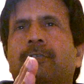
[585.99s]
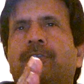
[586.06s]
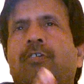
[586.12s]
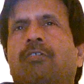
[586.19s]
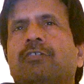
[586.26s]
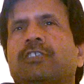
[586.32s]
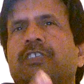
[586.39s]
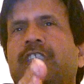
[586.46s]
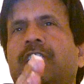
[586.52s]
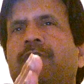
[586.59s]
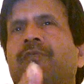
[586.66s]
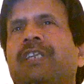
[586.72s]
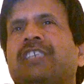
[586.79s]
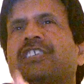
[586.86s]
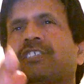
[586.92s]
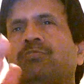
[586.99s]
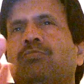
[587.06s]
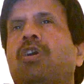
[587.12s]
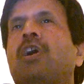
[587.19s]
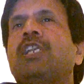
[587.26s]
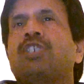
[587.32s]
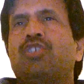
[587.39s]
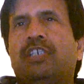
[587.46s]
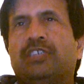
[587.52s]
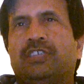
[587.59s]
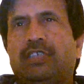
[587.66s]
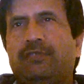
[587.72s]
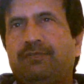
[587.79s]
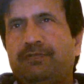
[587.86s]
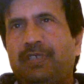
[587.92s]
there's even a small
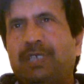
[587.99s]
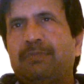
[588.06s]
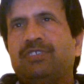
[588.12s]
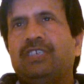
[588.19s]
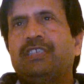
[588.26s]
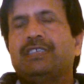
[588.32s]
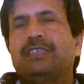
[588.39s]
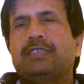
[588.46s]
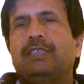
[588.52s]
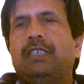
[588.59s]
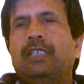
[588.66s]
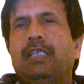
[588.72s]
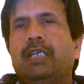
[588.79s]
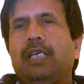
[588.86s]
chance of abscess